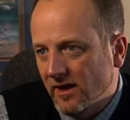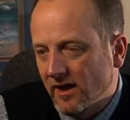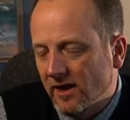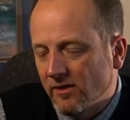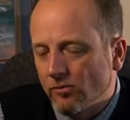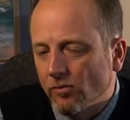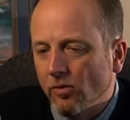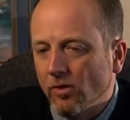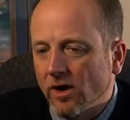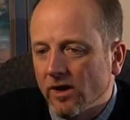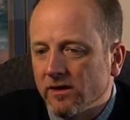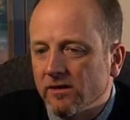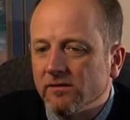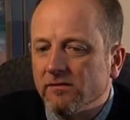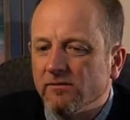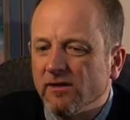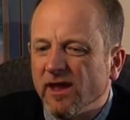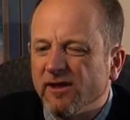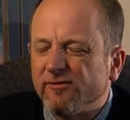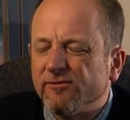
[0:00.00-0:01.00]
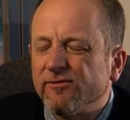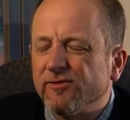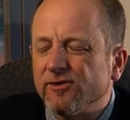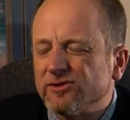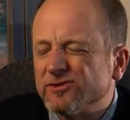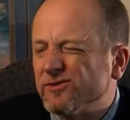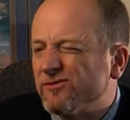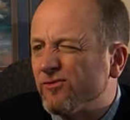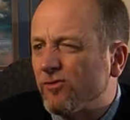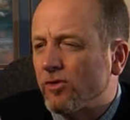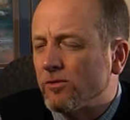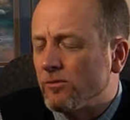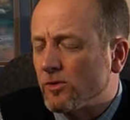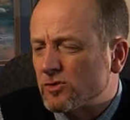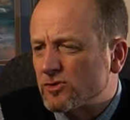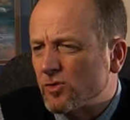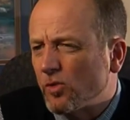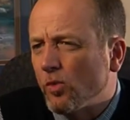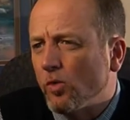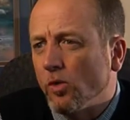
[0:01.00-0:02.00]
and first and
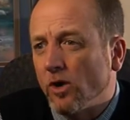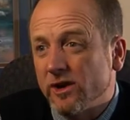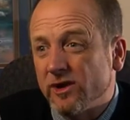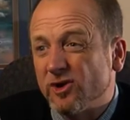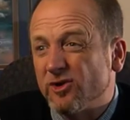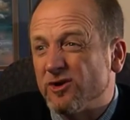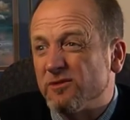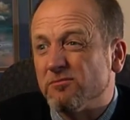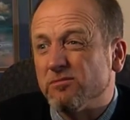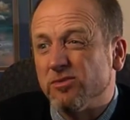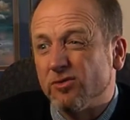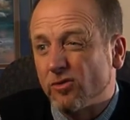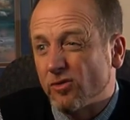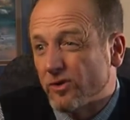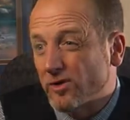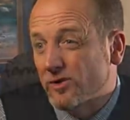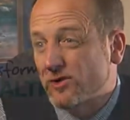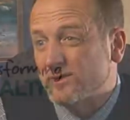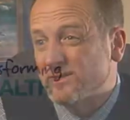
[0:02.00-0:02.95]
foremost, what your employer